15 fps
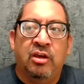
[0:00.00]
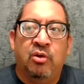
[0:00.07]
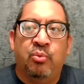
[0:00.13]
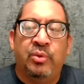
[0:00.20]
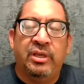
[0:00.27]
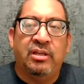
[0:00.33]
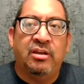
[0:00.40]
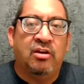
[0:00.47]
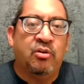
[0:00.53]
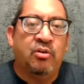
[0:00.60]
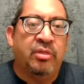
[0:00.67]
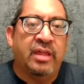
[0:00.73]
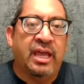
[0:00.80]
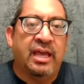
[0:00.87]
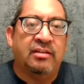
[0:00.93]
we
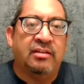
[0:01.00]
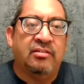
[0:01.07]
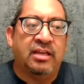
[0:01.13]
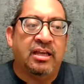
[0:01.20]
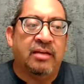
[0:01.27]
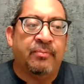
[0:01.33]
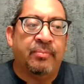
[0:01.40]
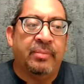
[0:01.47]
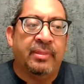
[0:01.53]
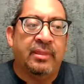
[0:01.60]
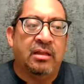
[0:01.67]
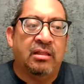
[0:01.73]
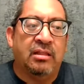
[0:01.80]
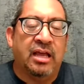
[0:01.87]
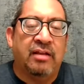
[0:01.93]
know that a
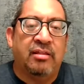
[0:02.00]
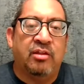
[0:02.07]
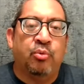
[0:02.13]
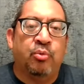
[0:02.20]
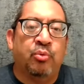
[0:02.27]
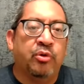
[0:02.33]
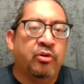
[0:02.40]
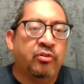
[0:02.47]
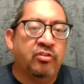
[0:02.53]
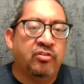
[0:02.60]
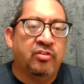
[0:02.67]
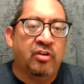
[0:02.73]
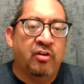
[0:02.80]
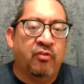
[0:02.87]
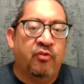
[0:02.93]
lot of the
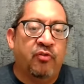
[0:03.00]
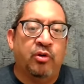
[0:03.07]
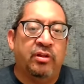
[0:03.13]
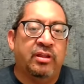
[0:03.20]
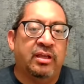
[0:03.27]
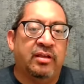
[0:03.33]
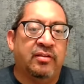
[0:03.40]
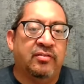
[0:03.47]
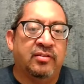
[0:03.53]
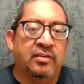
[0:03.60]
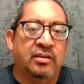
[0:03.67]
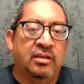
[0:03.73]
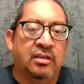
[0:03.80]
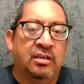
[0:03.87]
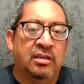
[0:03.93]
roots for this